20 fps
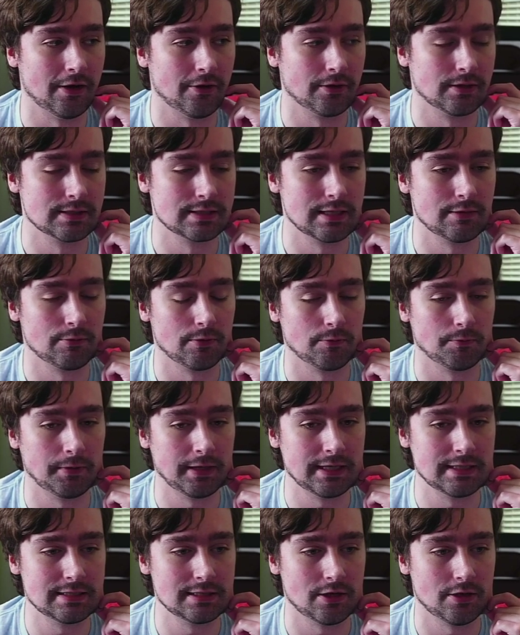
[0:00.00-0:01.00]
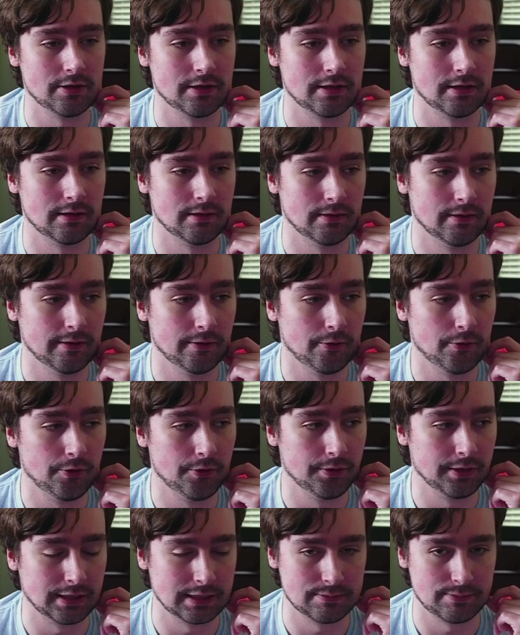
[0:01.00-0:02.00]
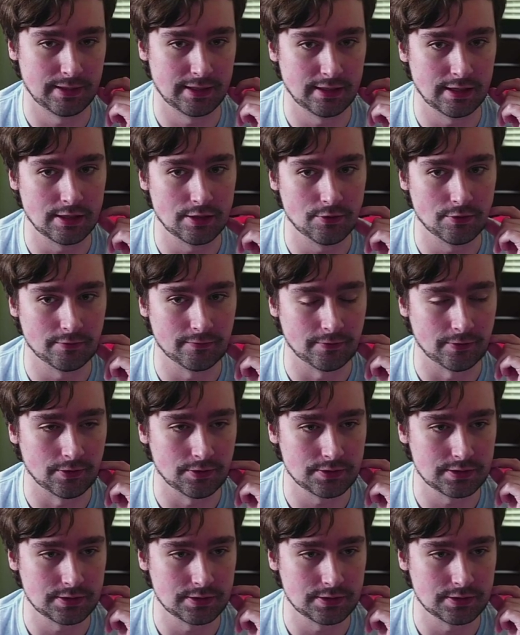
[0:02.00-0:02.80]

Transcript: because they erased all the old expanded universe,